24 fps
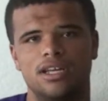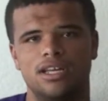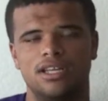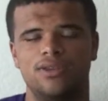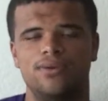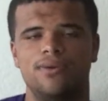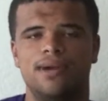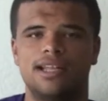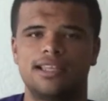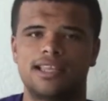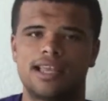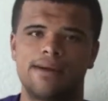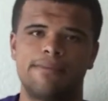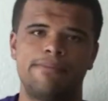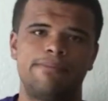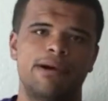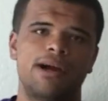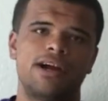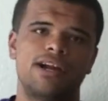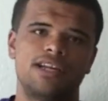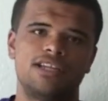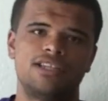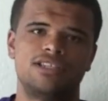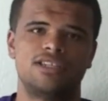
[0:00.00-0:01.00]
you got that
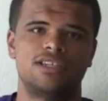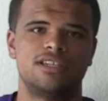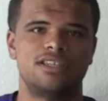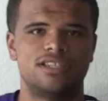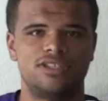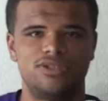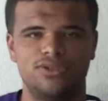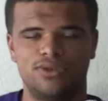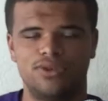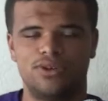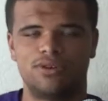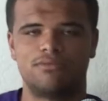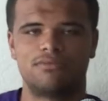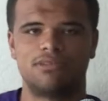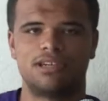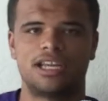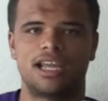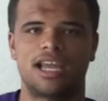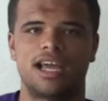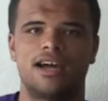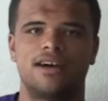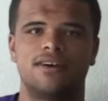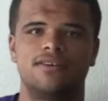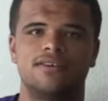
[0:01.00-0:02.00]
Barney shirt that you going to
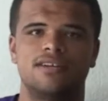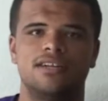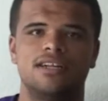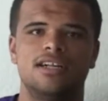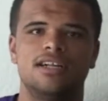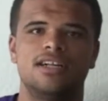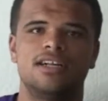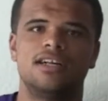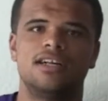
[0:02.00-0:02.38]
bring out.